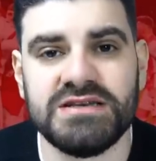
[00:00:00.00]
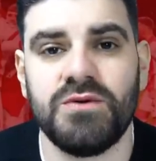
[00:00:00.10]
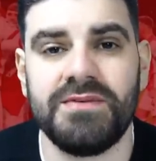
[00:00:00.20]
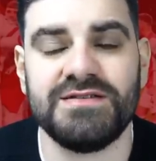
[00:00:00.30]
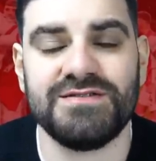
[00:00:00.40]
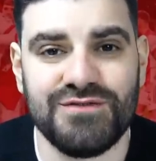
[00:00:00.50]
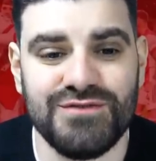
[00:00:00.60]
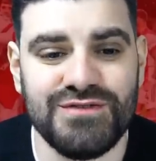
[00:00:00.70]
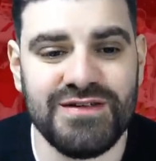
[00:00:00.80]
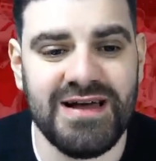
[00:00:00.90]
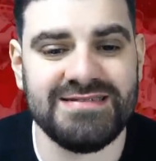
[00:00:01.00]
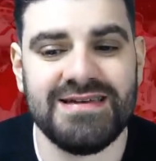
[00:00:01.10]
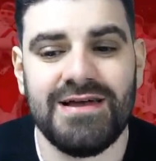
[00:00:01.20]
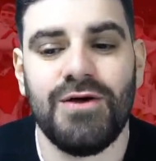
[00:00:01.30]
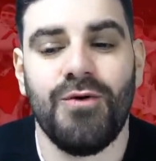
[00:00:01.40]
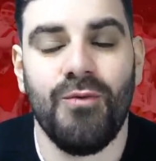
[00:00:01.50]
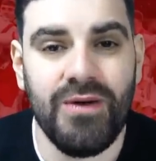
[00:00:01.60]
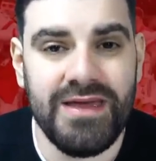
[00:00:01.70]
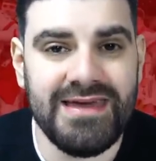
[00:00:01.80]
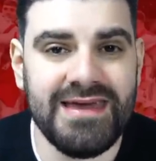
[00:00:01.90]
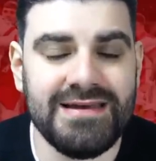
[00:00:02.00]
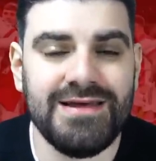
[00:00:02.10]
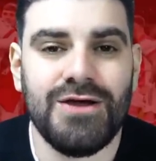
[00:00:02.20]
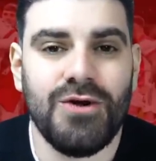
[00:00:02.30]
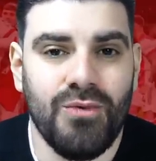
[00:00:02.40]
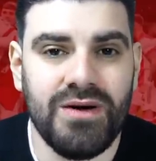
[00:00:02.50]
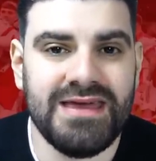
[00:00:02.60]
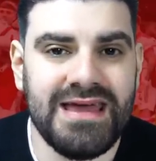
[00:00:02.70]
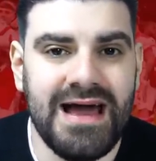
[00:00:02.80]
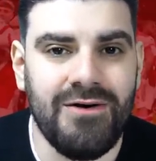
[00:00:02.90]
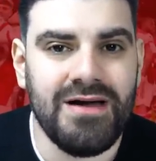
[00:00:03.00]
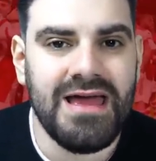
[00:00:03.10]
will be scrutinised week in, week out.